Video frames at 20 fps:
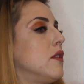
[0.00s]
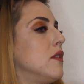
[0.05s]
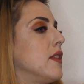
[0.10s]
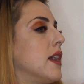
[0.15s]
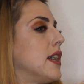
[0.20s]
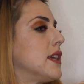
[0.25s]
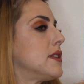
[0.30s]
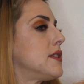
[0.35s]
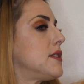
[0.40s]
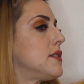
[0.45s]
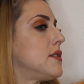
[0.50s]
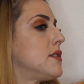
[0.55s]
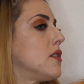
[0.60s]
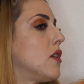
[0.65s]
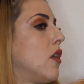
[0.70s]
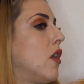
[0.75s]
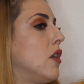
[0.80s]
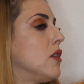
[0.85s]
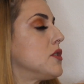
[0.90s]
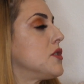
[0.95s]
that's
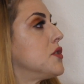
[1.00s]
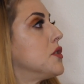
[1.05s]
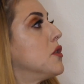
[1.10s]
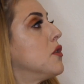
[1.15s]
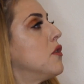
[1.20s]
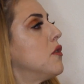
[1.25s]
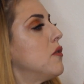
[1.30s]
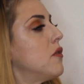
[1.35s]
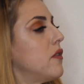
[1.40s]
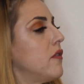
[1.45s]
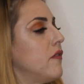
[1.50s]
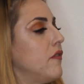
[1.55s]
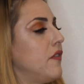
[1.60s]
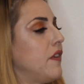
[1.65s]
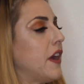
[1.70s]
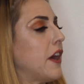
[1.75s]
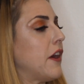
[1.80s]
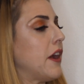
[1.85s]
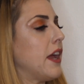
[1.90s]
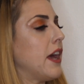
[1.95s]
also
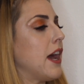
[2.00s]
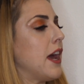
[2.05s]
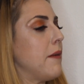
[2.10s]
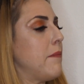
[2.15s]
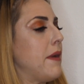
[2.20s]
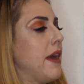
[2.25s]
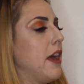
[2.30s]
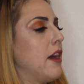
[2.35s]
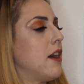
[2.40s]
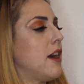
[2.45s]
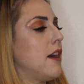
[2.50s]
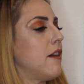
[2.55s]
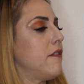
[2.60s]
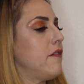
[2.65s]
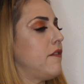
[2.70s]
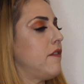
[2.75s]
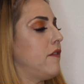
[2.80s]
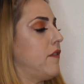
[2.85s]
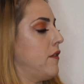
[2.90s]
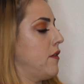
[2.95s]
very high
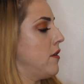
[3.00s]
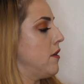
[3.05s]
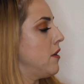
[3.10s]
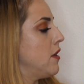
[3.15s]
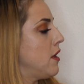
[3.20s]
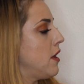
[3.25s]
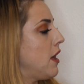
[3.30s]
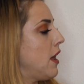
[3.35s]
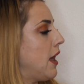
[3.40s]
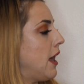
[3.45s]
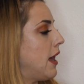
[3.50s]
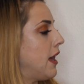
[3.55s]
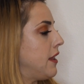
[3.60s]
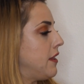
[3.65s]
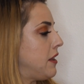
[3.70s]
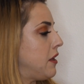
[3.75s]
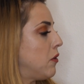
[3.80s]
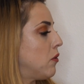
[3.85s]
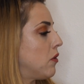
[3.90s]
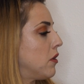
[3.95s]
payoff.
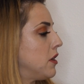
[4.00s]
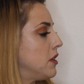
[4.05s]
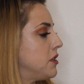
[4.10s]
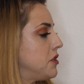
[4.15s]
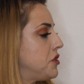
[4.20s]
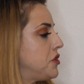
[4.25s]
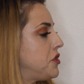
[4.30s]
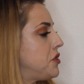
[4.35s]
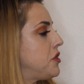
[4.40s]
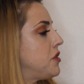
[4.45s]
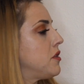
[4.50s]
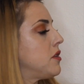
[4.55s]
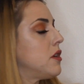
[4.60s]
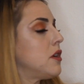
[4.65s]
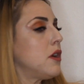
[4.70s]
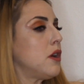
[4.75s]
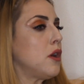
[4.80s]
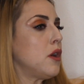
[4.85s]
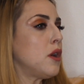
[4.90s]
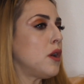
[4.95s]
And the orange.
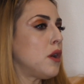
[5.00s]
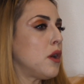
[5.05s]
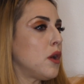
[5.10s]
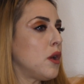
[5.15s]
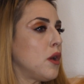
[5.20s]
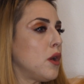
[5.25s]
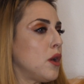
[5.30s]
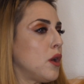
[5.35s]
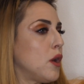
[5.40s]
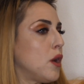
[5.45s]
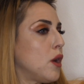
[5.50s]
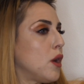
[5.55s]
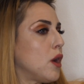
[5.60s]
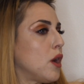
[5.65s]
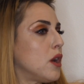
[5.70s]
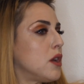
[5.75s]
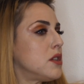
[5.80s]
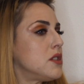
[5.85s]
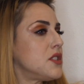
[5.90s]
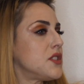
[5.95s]

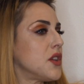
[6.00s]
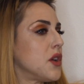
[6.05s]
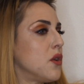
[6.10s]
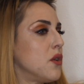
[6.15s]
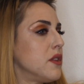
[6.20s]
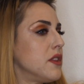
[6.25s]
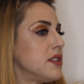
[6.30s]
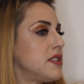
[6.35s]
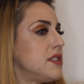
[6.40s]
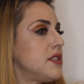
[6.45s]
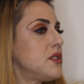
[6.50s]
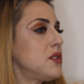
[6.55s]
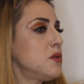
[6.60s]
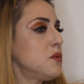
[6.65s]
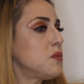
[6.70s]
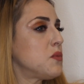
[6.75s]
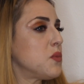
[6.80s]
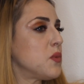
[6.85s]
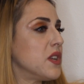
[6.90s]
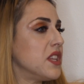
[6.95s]
So this is
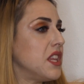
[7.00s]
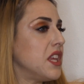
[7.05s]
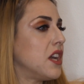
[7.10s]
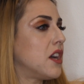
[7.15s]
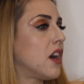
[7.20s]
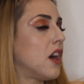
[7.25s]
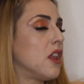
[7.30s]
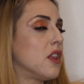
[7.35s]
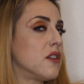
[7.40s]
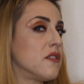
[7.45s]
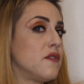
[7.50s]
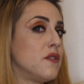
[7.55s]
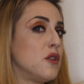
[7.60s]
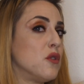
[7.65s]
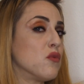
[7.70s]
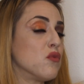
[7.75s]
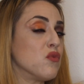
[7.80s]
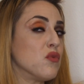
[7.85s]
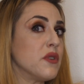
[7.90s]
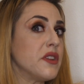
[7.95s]
a really
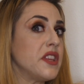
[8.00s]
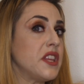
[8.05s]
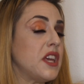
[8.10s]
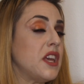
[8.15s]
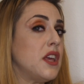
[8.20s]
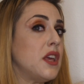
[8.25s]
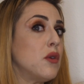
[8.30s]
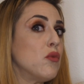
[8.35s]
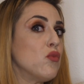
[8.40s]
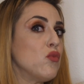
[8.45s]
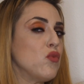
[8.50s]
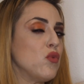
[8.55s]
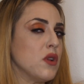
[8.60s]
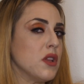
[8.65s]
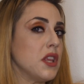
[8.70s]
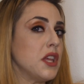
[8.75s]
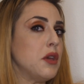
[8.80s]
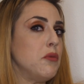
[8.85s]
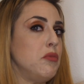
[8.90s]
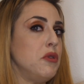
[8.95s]
colorful, really,
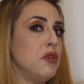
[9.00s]
really